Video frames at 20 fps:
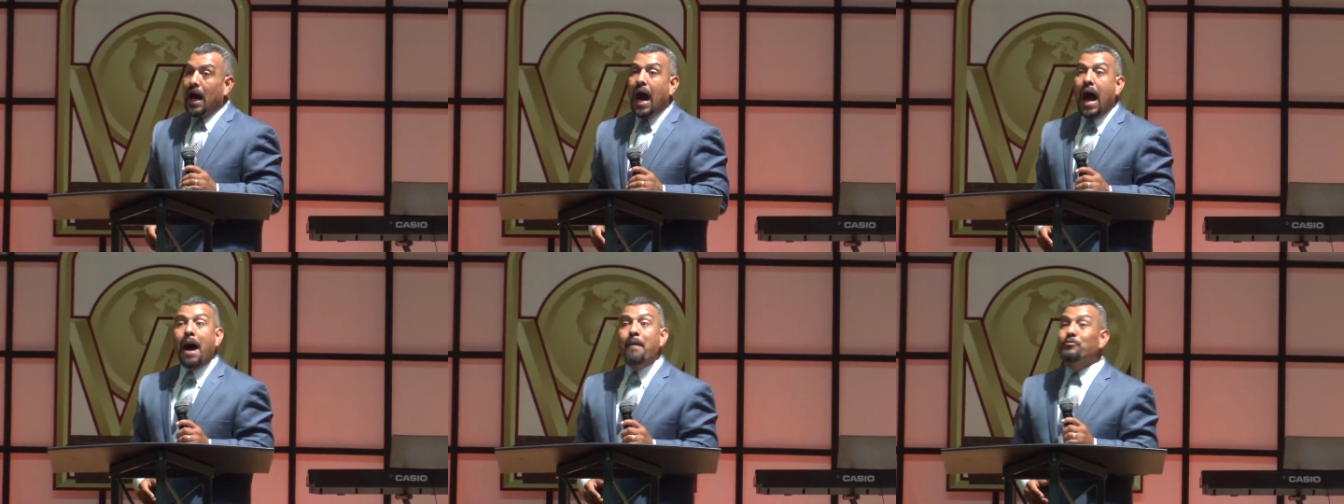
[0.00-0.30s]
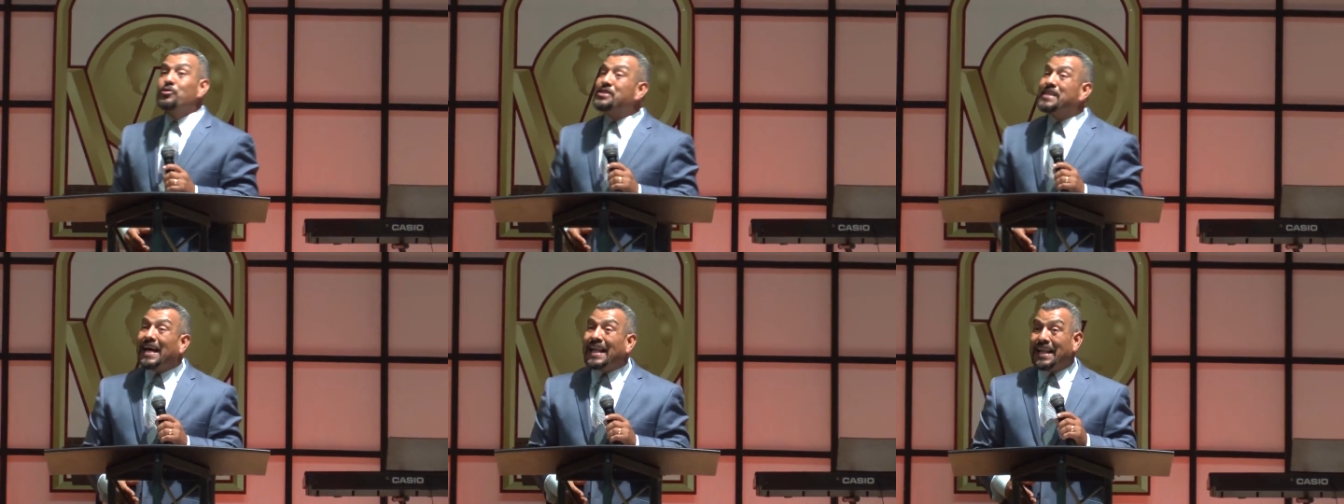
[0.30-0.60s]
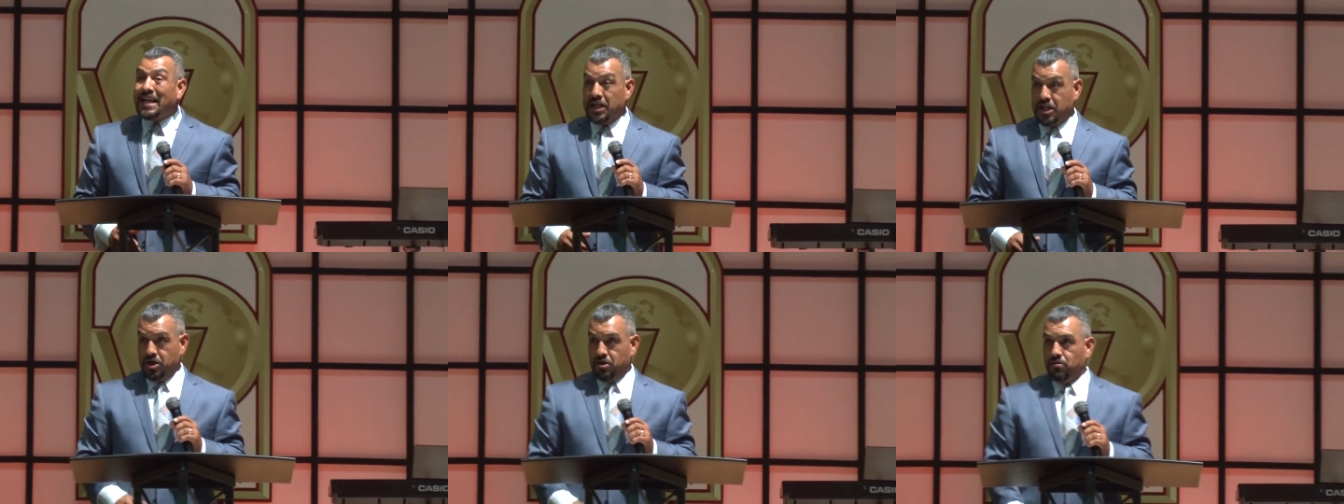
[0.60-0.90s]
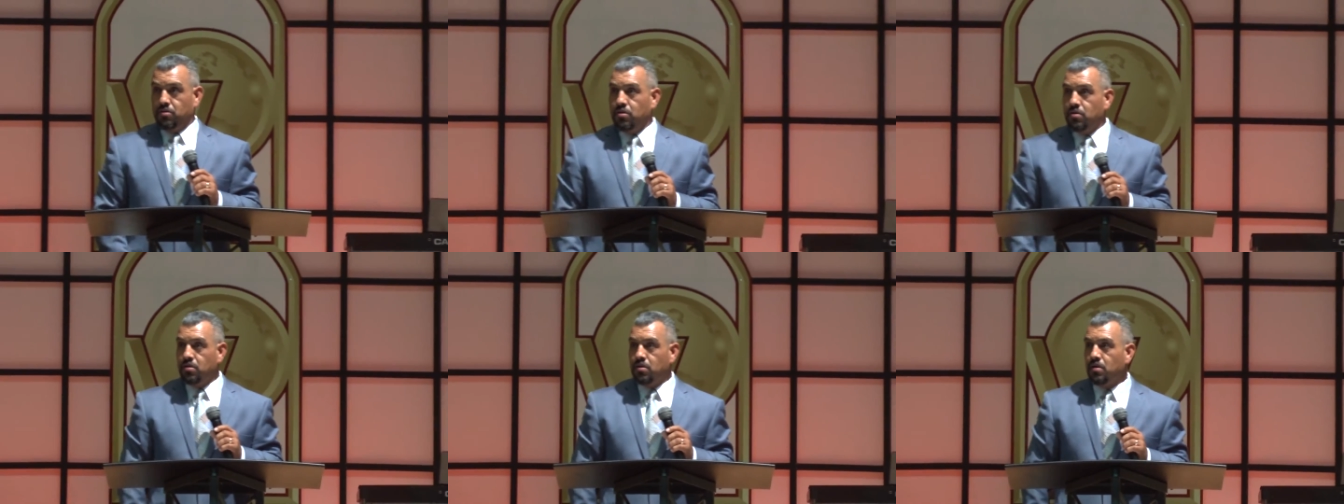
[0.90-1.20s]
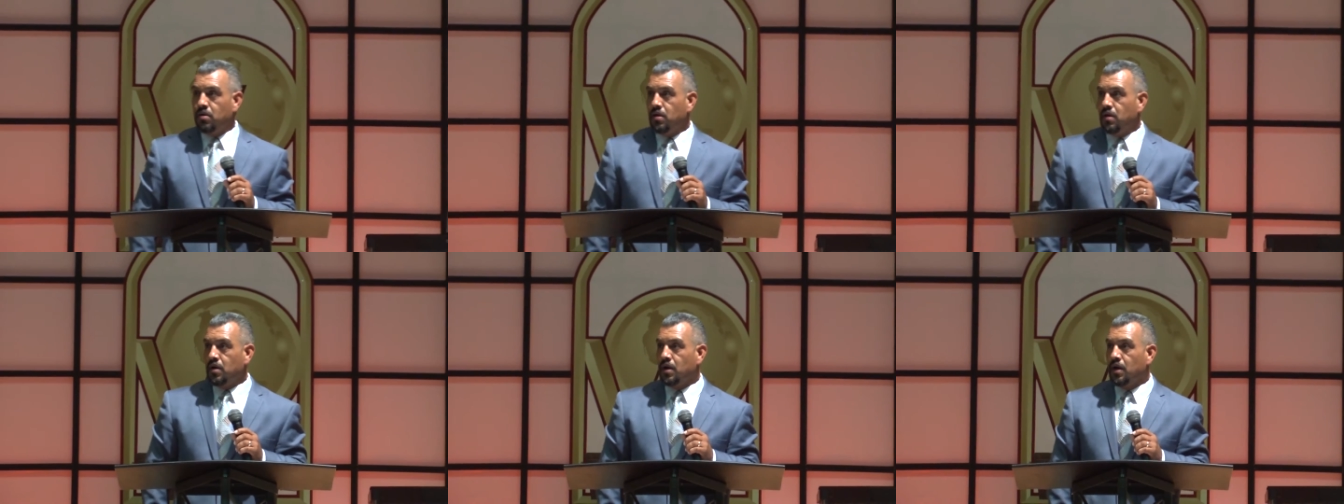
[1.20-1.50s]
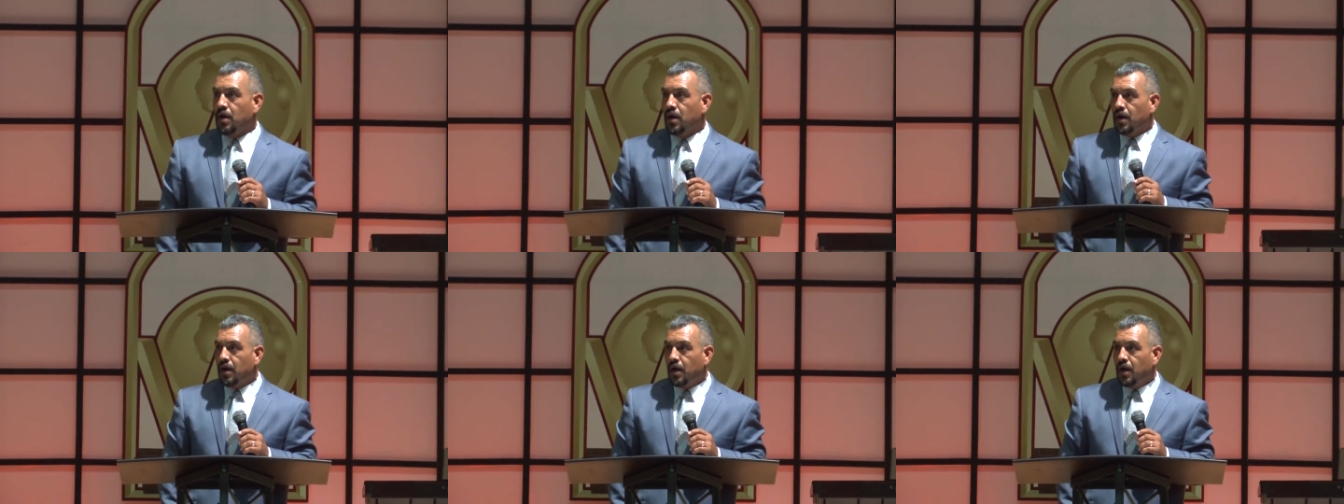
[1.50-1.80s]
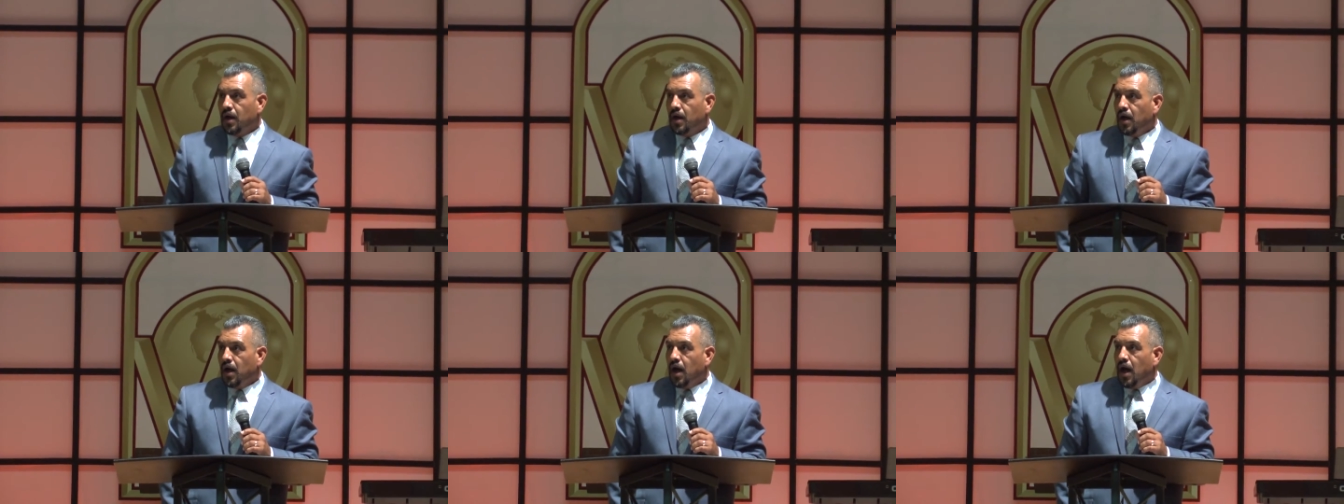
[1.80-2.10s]
I'm telling you
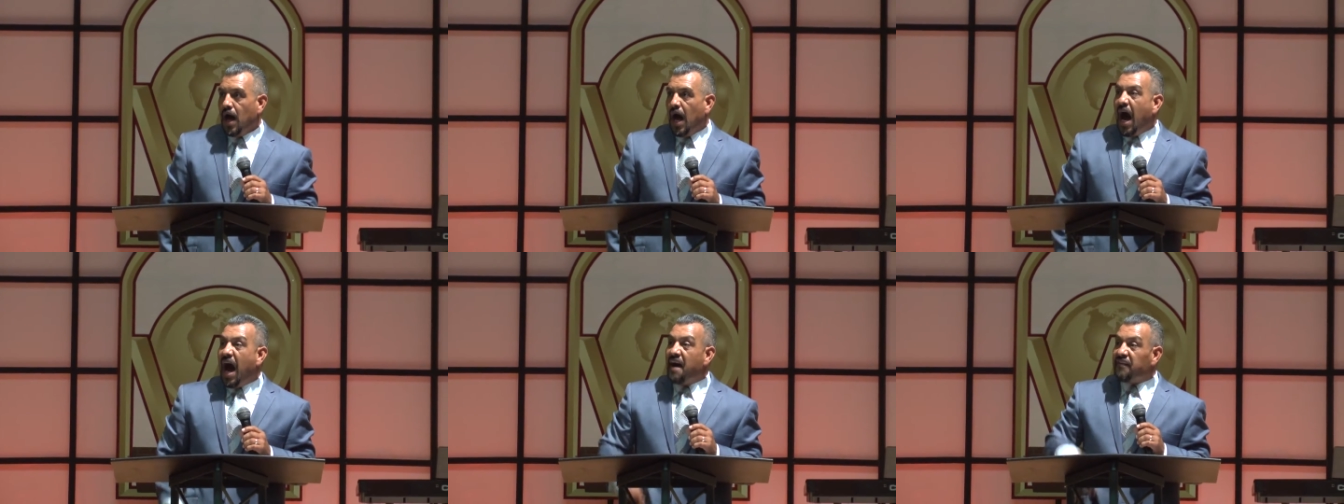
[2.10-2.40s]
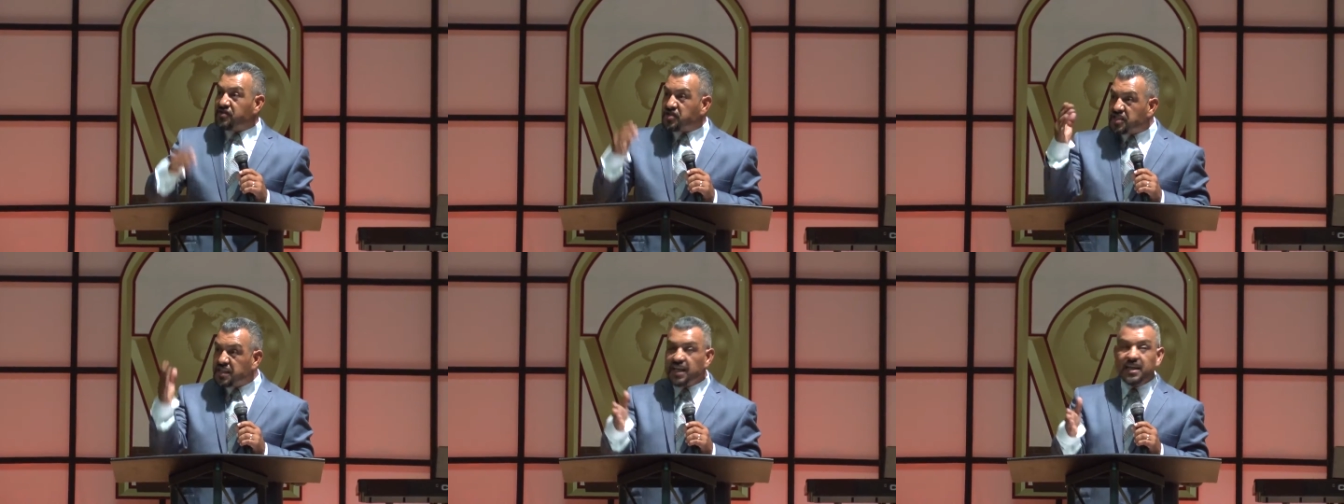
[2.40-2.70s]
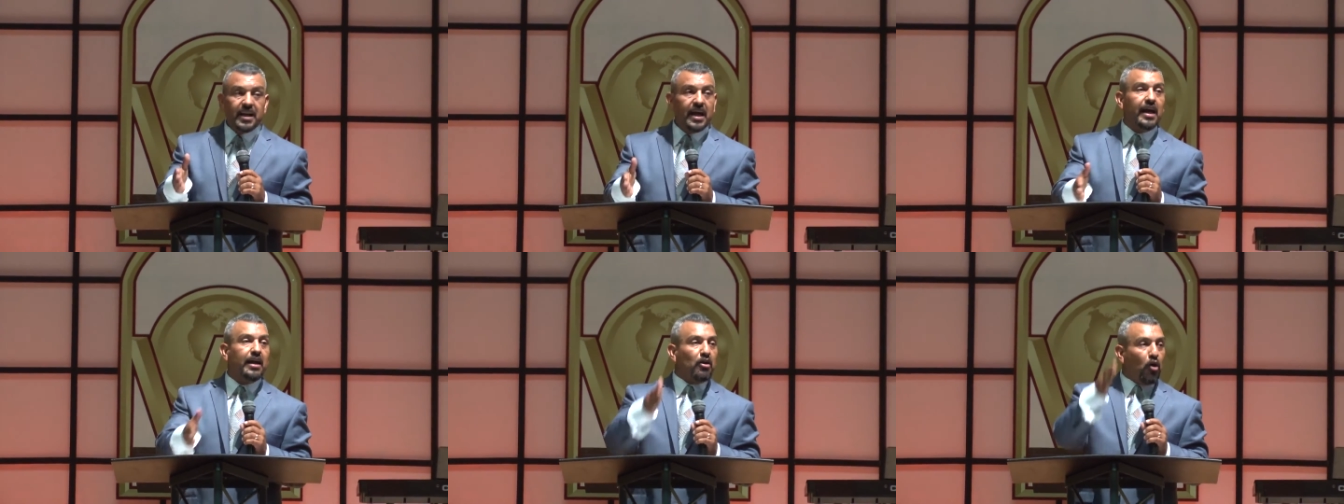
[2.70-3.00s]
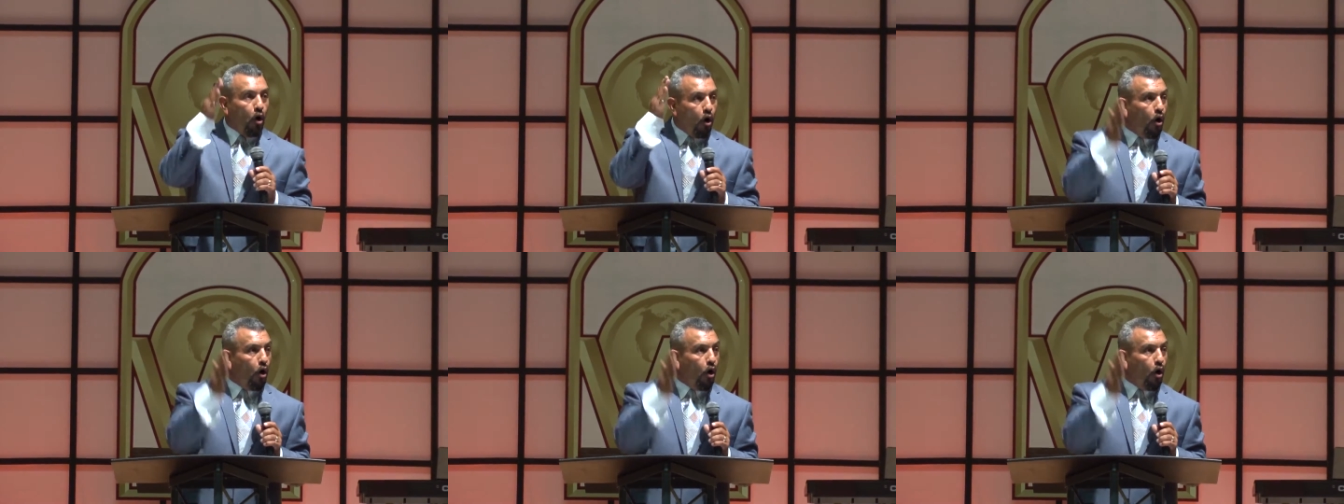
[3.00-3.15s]
I've seen it